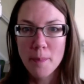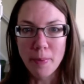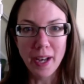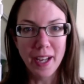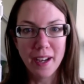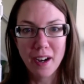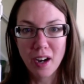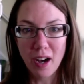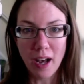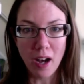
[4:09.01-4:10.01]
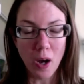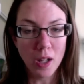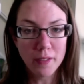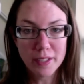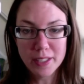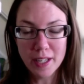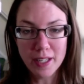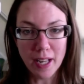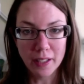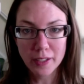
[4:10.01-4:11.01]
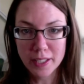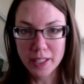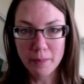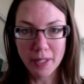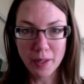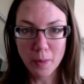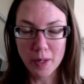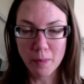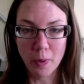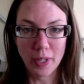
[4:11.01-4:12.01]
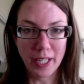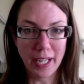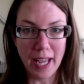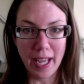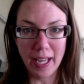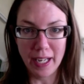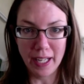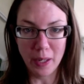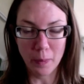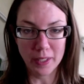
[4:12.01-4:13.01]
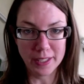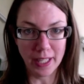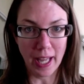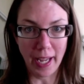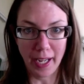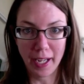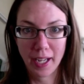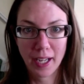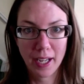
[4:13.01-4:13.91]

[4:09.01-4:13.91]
but all of a sudden I looked in the mirror one morning and it was like,